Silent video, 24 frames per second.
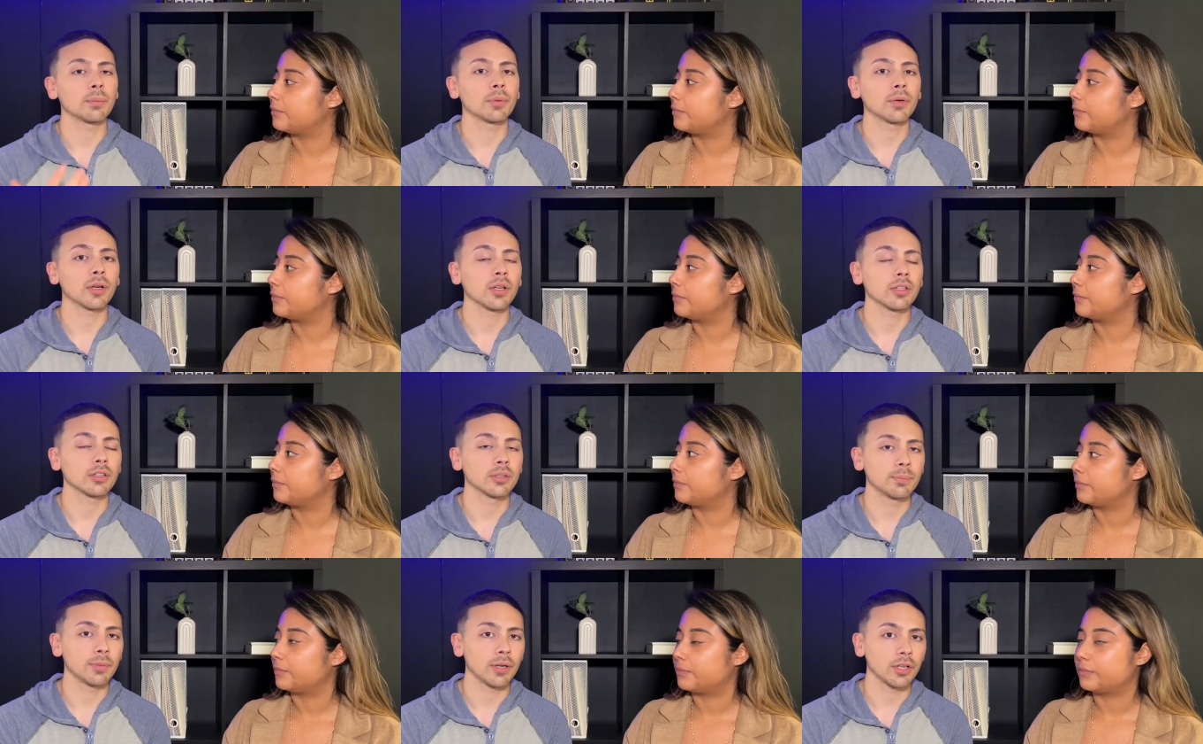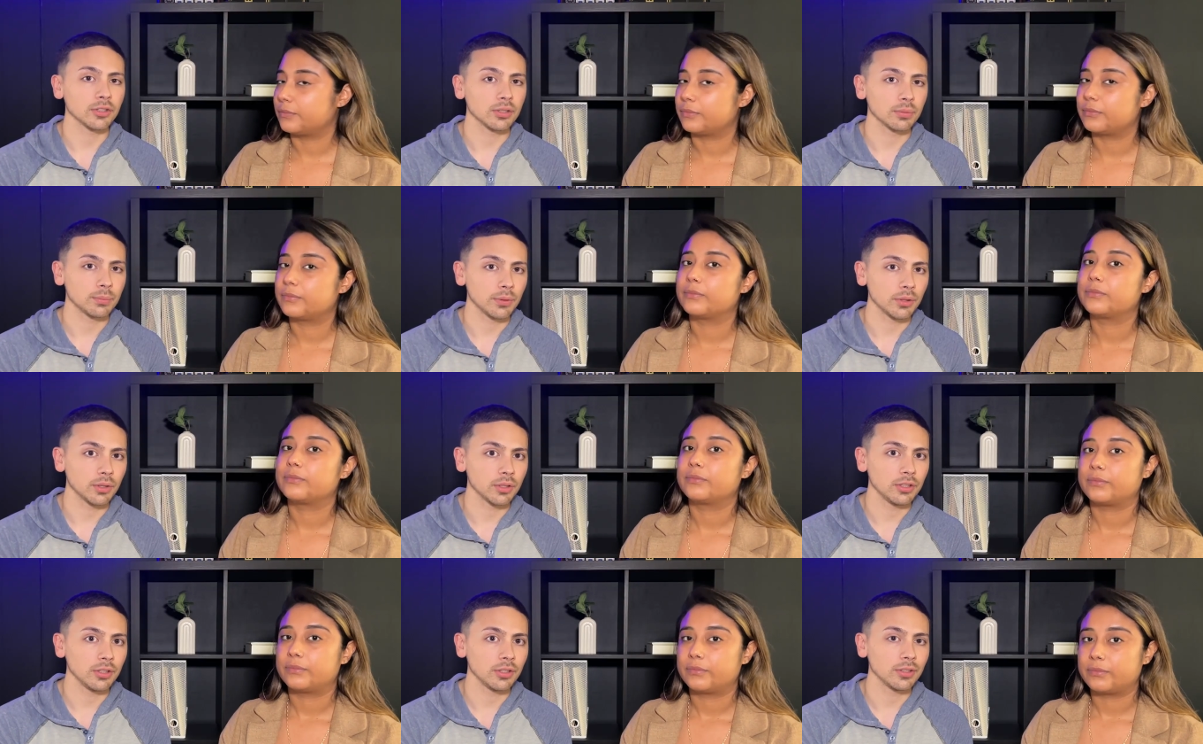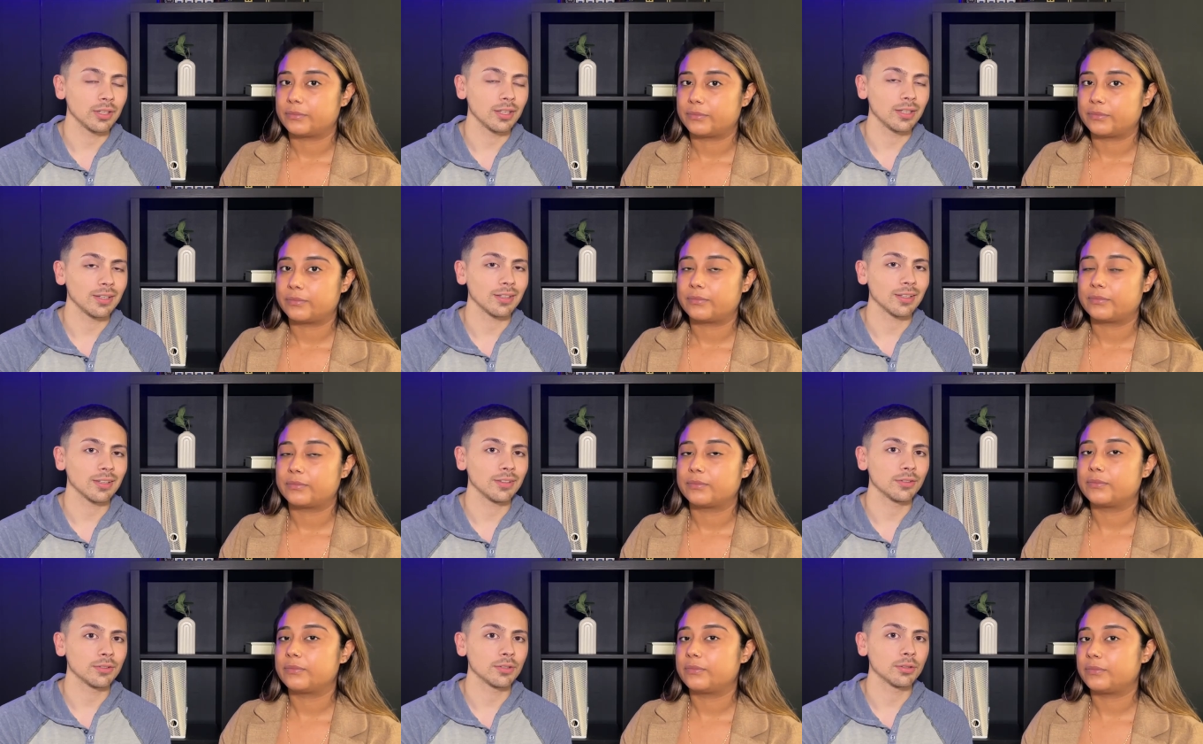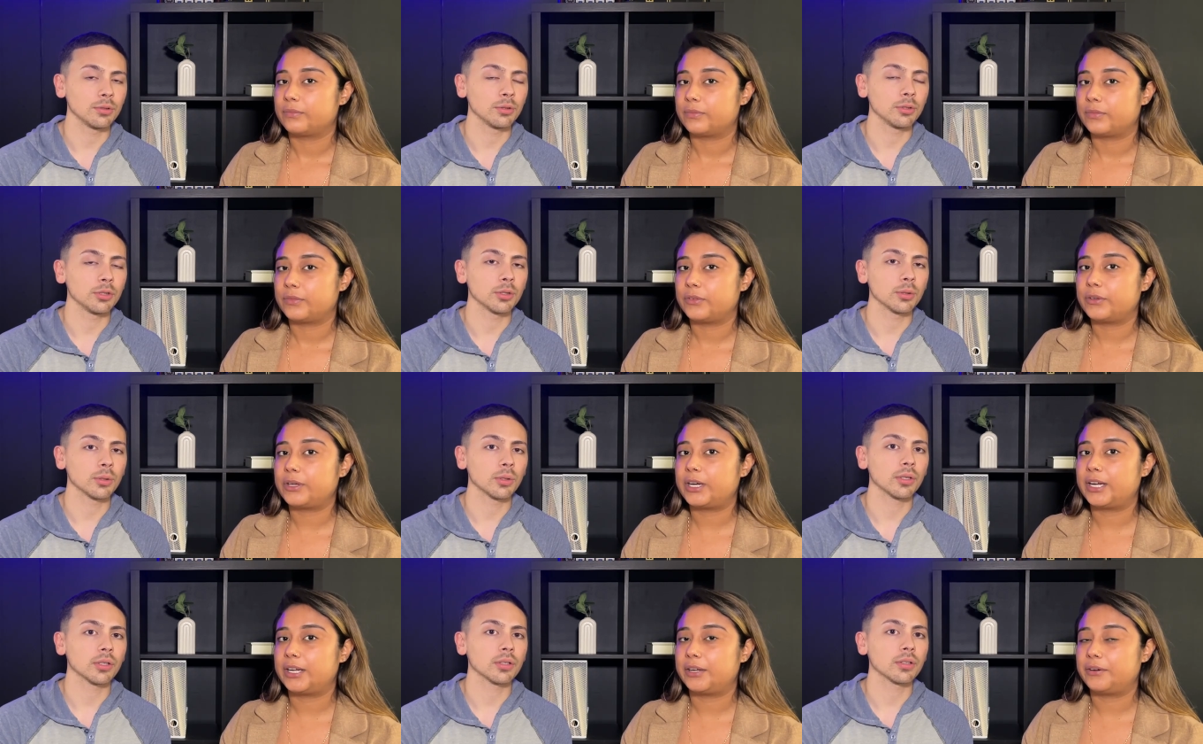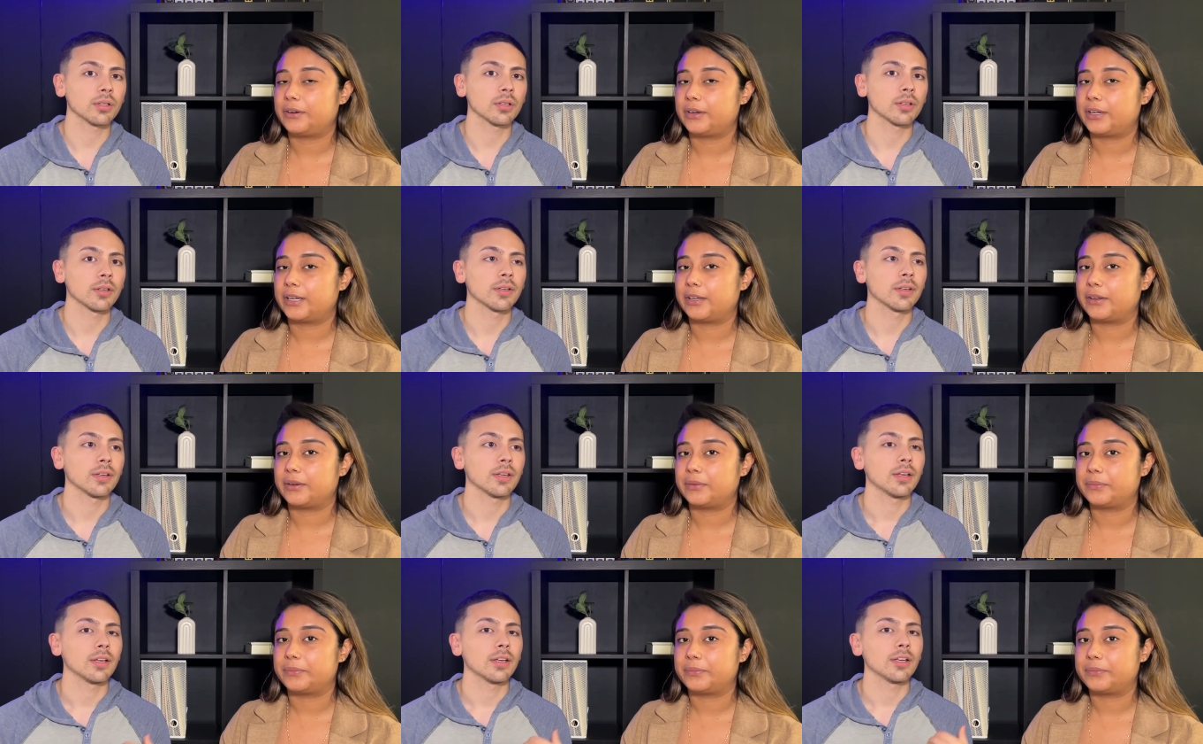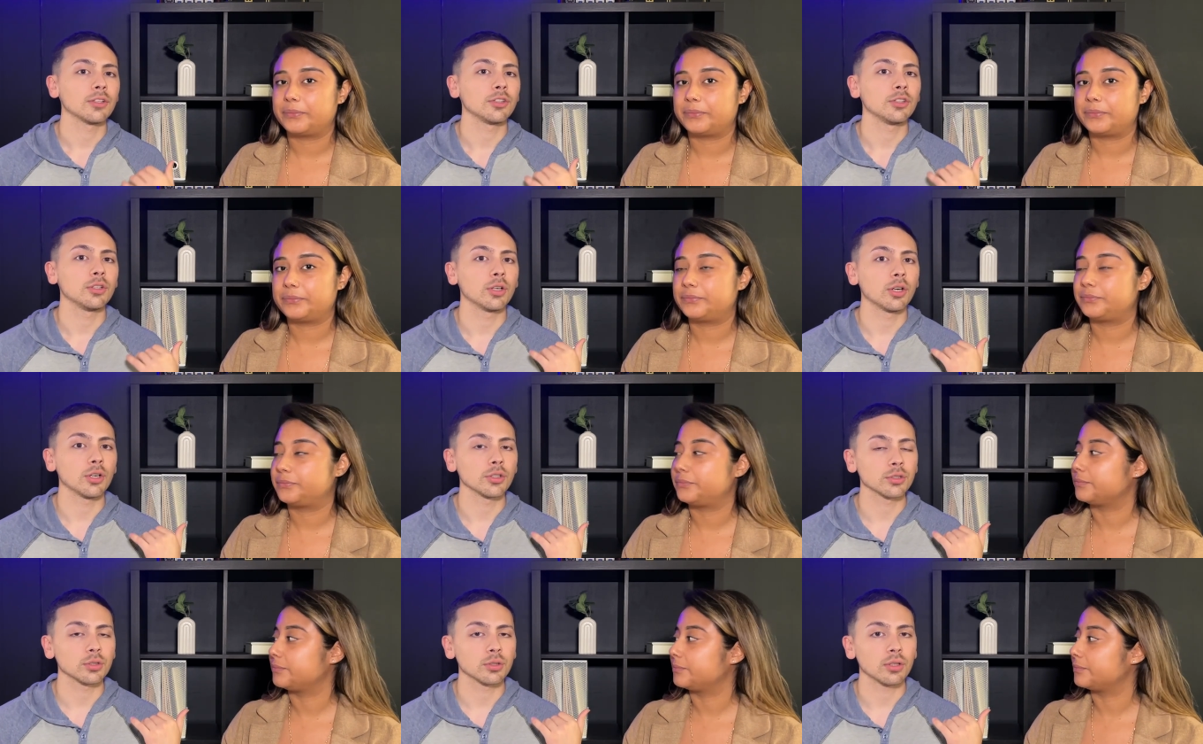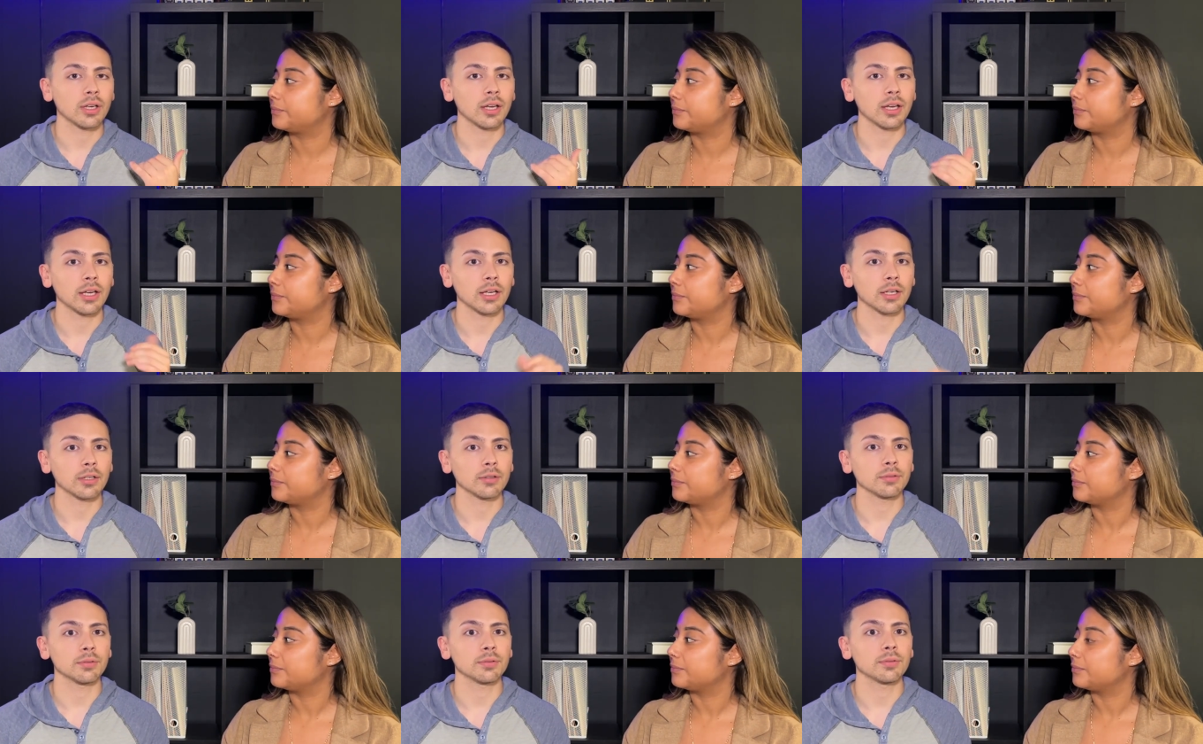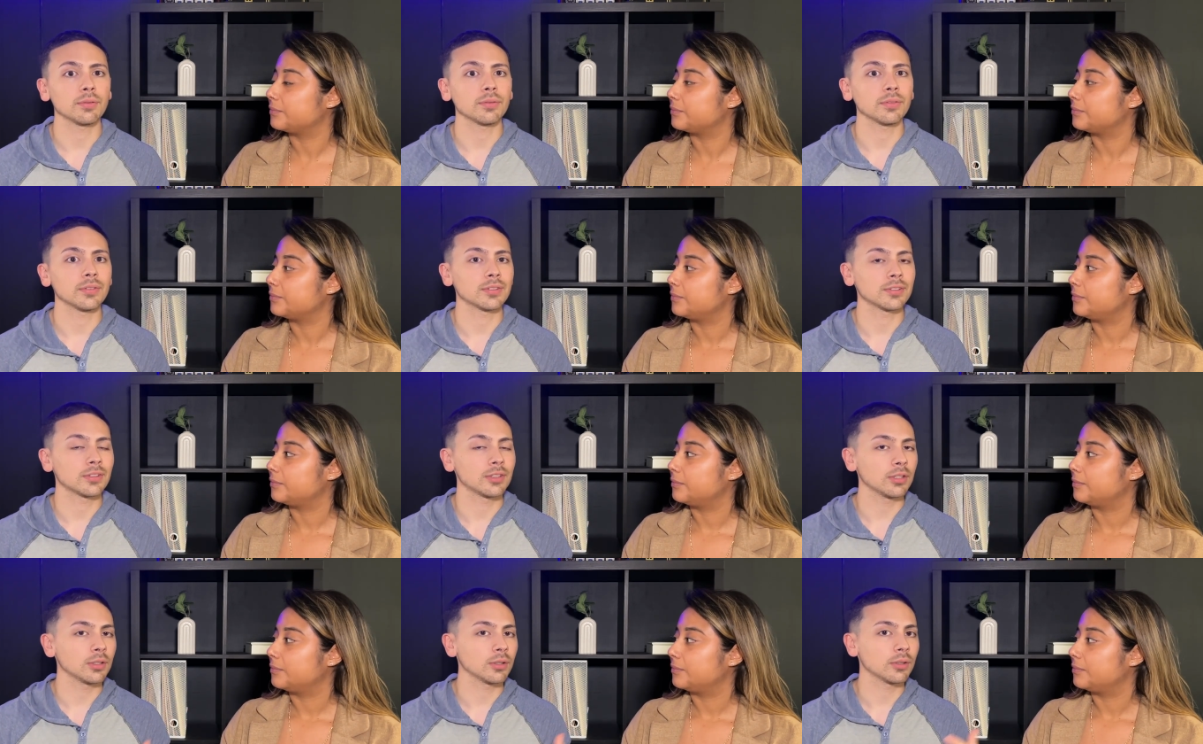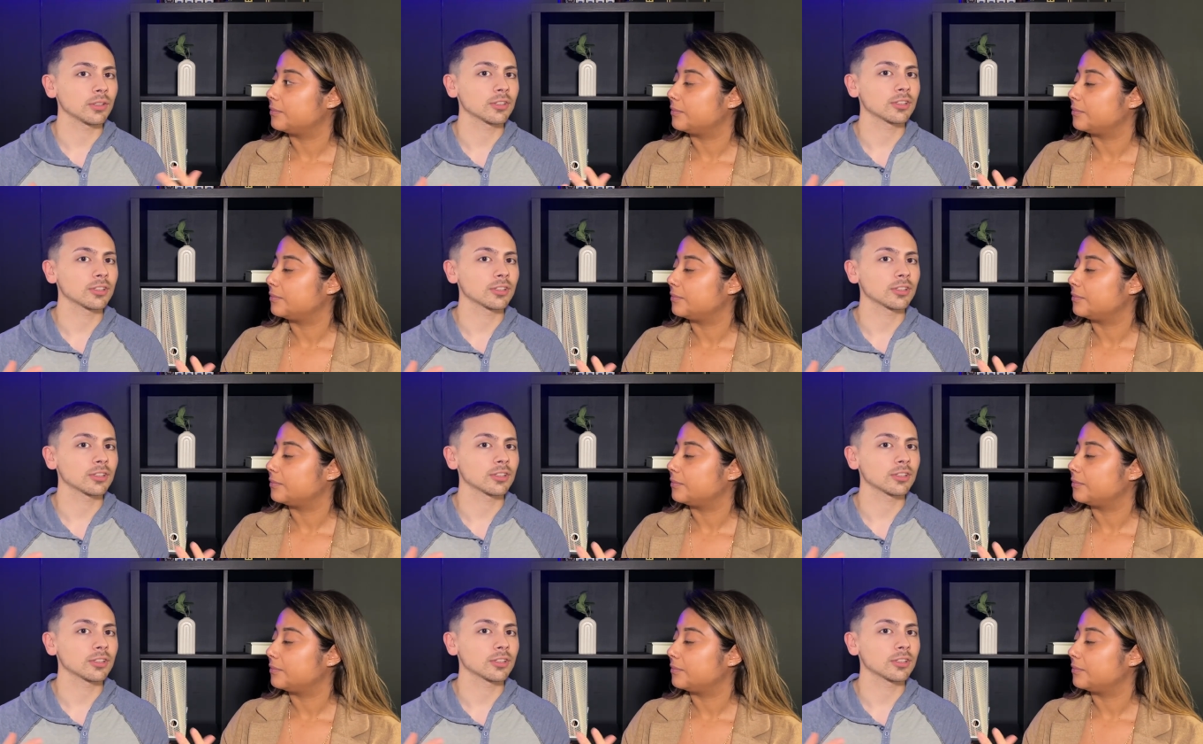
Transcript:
Speaker 1: the, the possibility of getting into New York. Right, right. You also have still